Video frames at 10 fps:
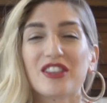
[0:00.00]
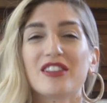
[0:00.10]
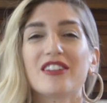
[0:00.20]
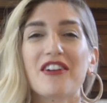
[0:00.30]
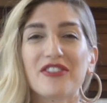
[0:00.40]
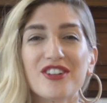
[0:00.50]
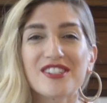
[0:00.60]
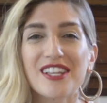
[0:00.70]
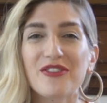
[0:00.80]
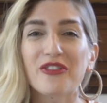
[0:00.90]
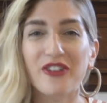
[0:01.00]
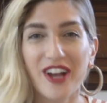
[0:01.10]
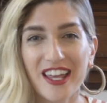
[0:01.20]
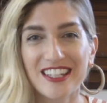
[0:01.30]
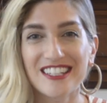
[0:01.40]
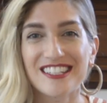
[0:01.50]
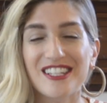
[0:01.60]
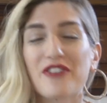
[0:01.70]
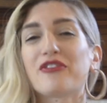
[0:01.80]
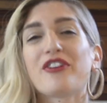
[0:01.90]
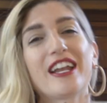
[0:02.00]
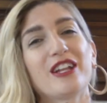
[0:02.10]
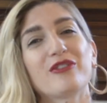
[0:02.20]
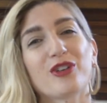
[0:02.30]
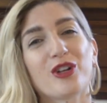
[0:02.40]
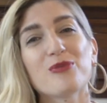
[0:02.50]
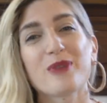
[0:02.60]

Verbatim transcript: Lovers and Friends, Fighting for Your